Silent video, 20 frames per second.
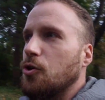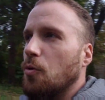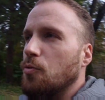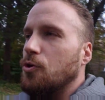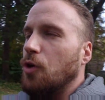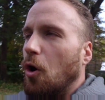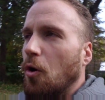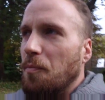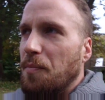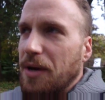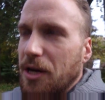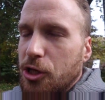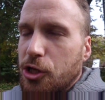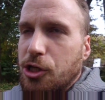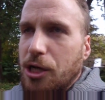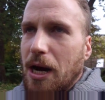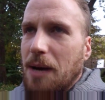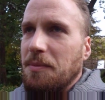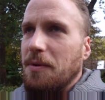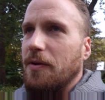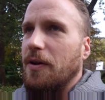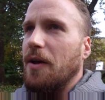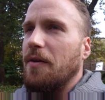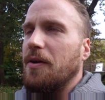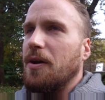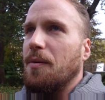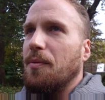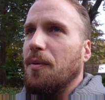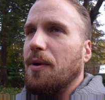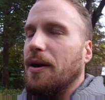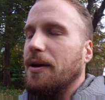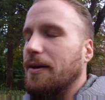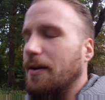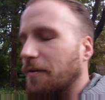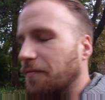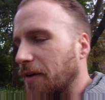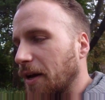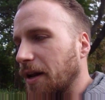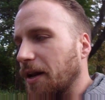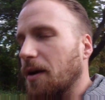So don't be ashamed of
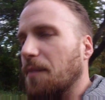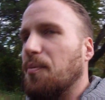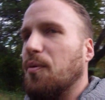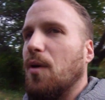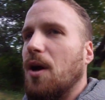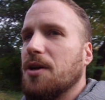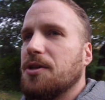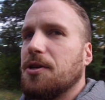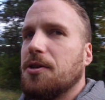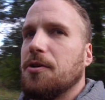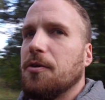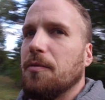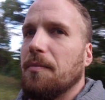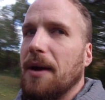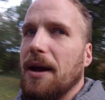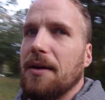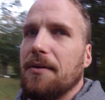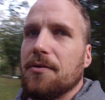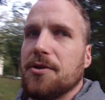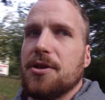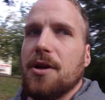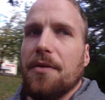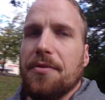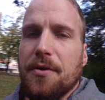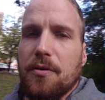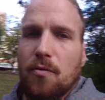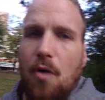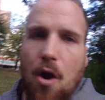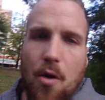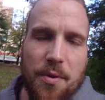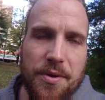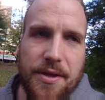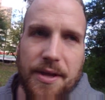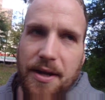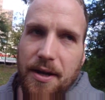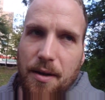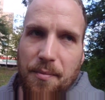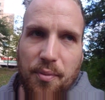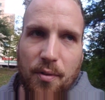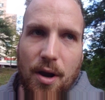getting a prostitute, man. There's nothing wrong with
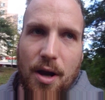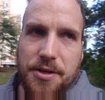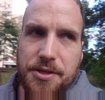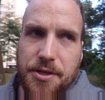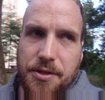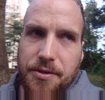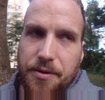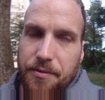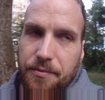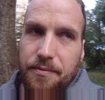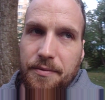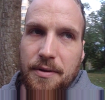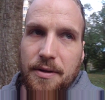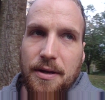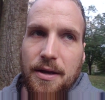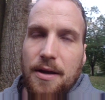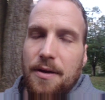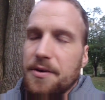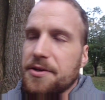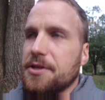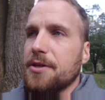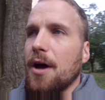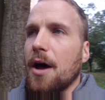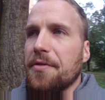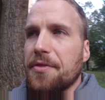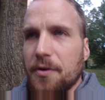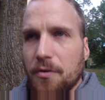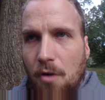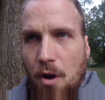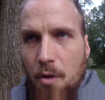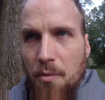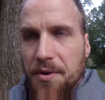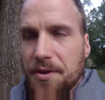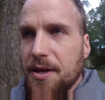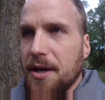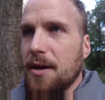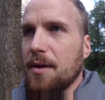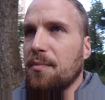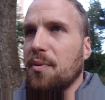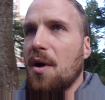getting a prostitute. There's nothing wrong
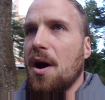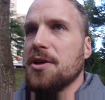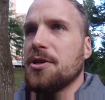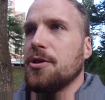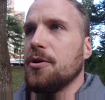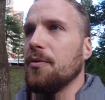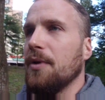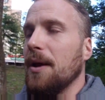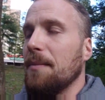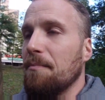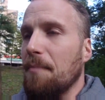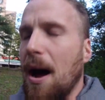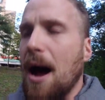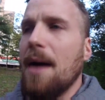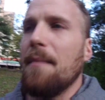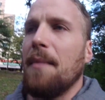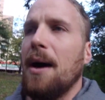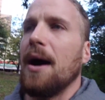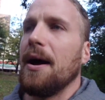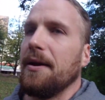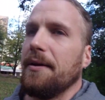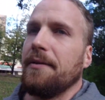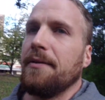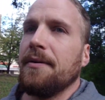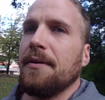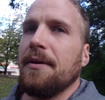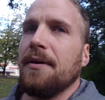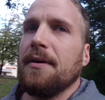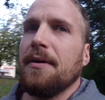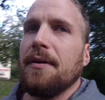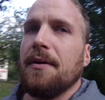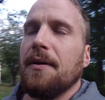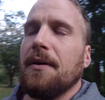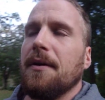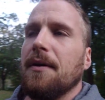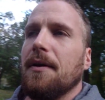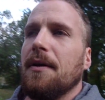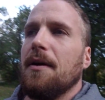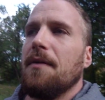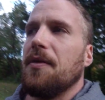with getting a prostitute in my mind.
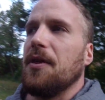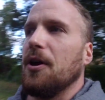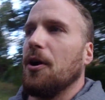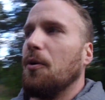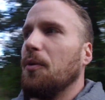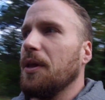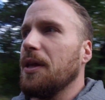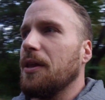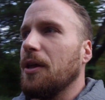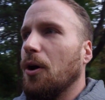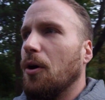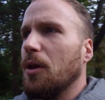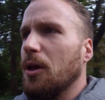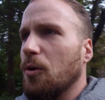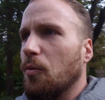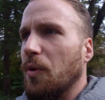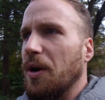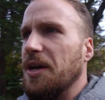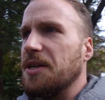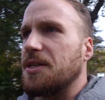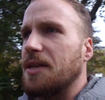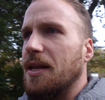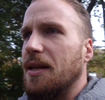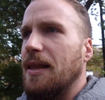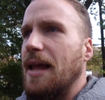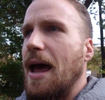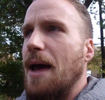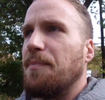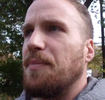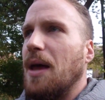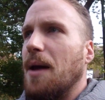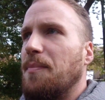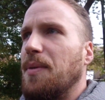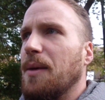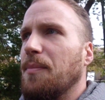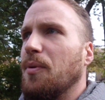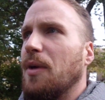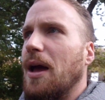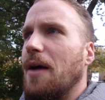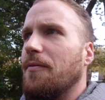The only reason that
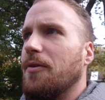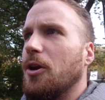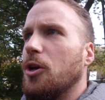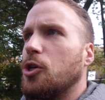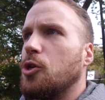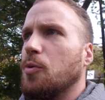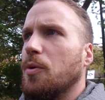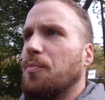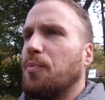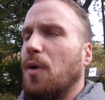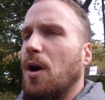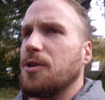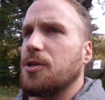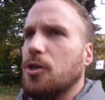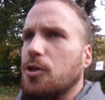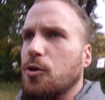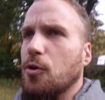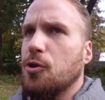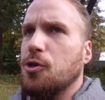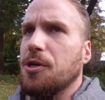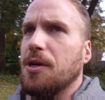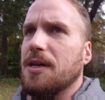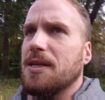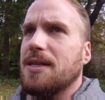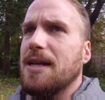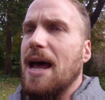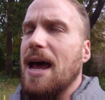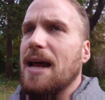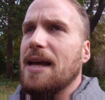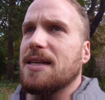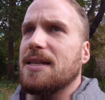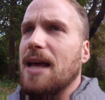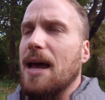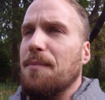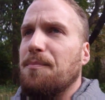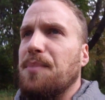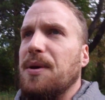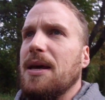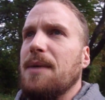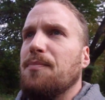people have an issue with prostitution is
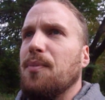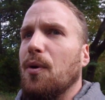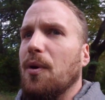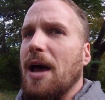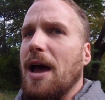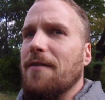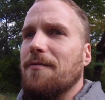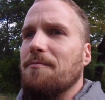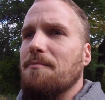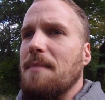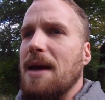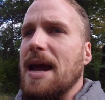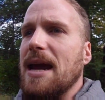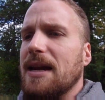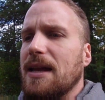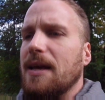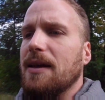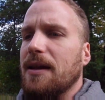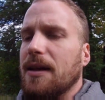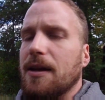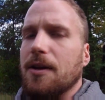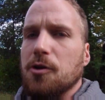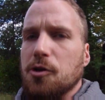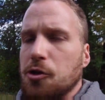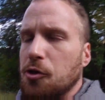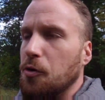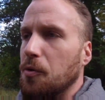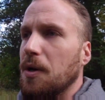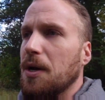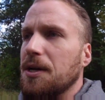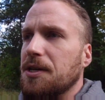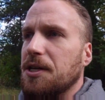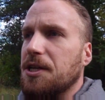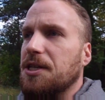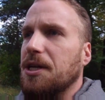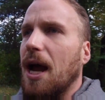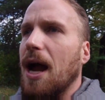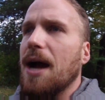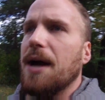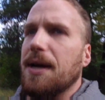that people have made it an issue.
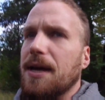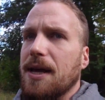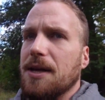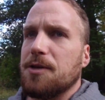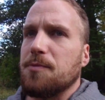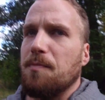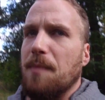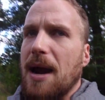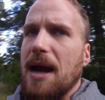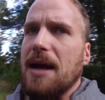Society has